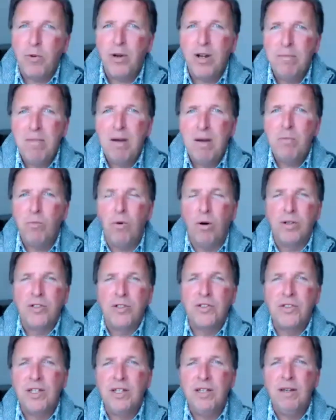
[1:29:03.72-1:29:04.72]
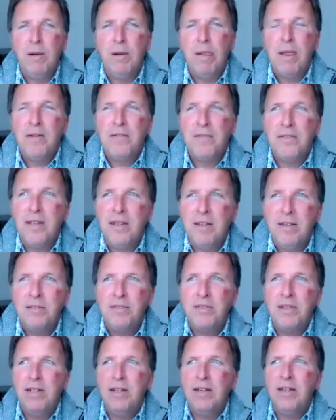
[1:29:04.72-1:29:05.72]
I meant was the the
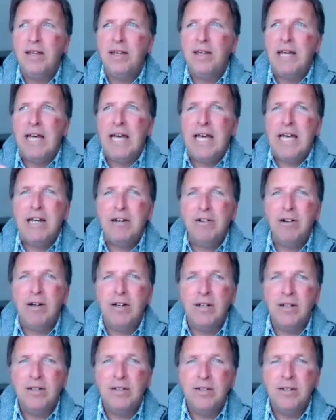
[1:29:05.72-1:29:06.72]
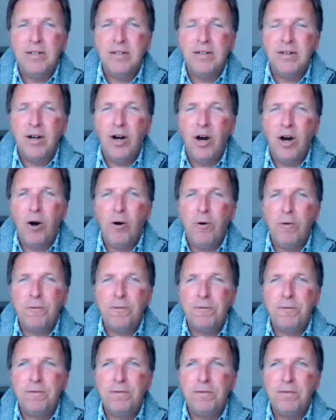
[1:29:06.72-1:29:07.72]
the era of.
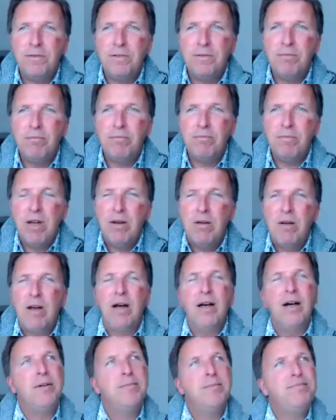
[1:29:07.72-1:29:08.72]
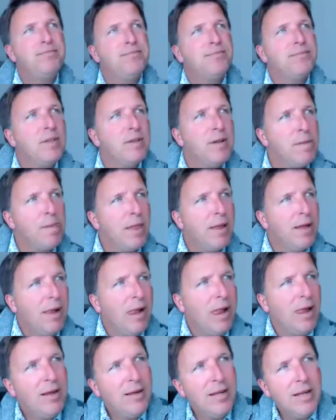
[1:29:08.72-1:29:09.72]
Um,
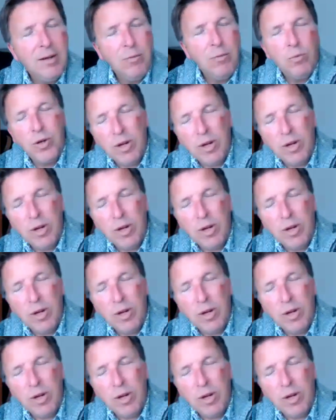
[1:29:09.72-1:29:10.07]
what I